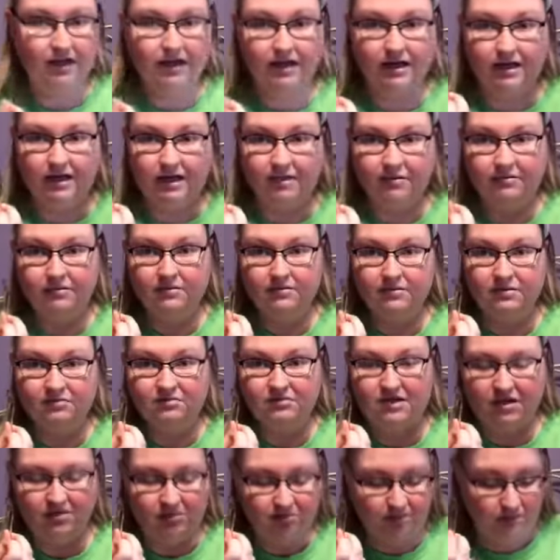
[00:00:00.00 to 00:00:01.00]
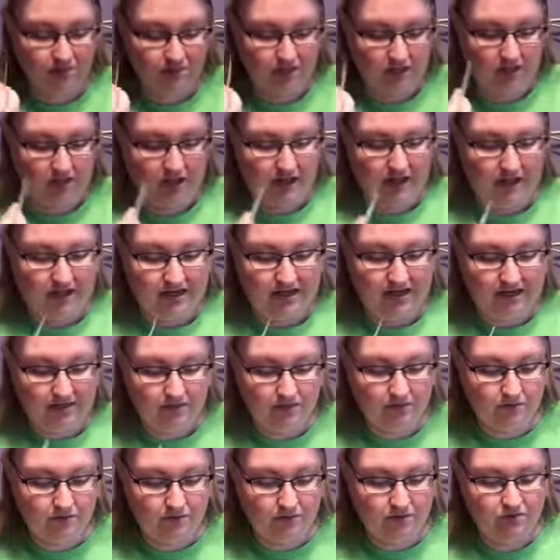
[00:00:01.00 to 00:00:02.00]
and some tape, and I'm
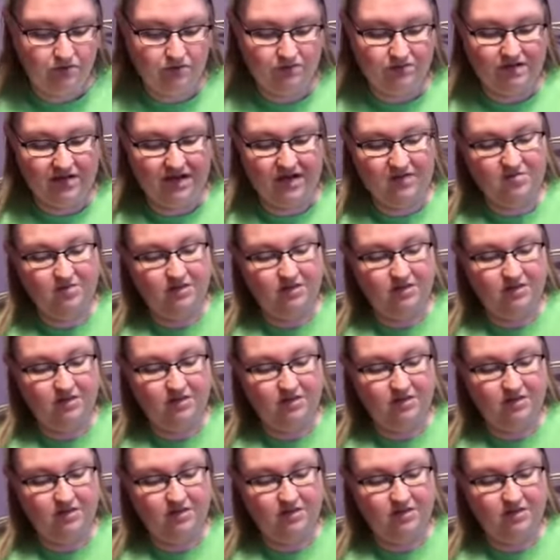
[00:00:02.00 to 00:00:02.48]
going to tape